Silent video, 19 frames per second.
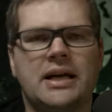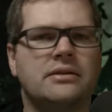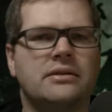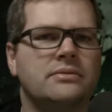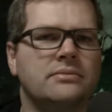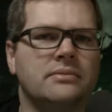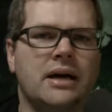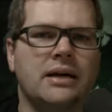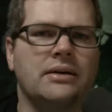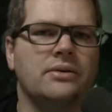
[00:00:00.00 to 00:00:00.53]
I
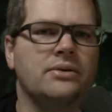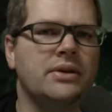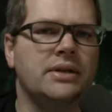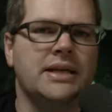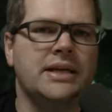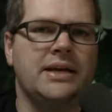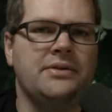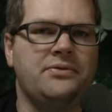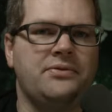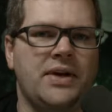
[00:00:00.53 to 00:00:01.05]
don't think
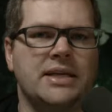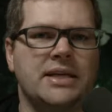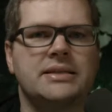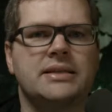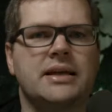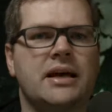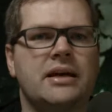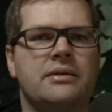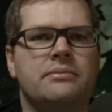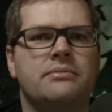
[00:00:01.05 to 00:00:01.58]
they had
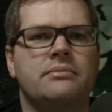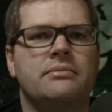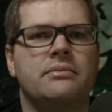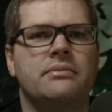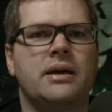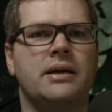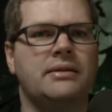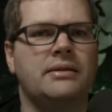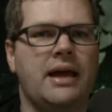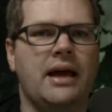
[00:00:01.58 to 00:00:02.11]
FaceTime
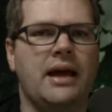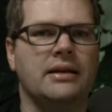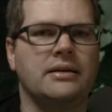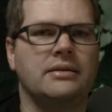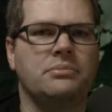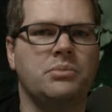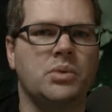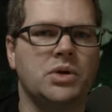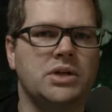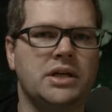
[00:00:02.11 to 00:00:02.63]
at that
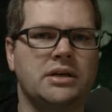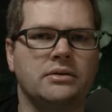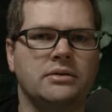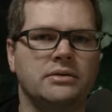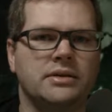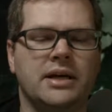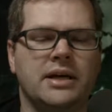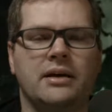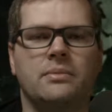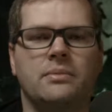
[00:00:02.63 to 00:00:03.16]
particular
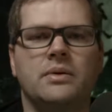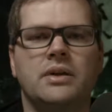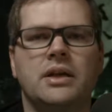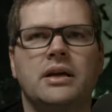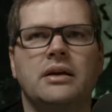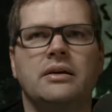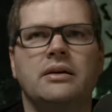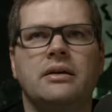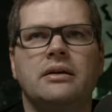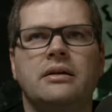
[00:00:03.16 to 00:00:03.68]
time when
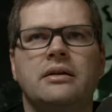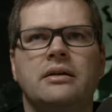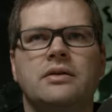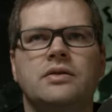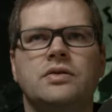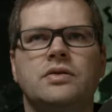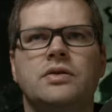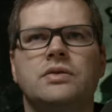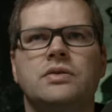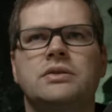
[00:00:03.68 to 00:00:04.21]
they
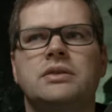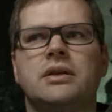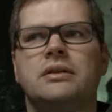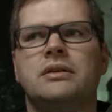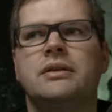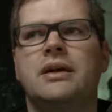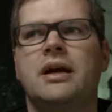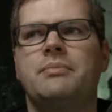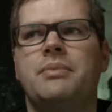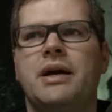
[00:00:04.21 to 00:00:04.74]
introduced
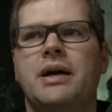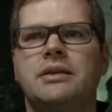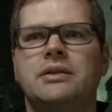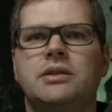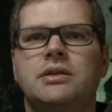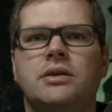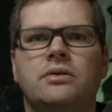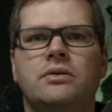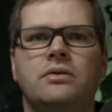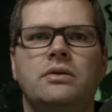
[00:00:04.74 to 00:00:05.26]
the iPad
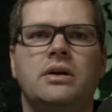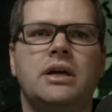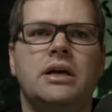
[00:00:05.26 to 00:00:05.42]
2.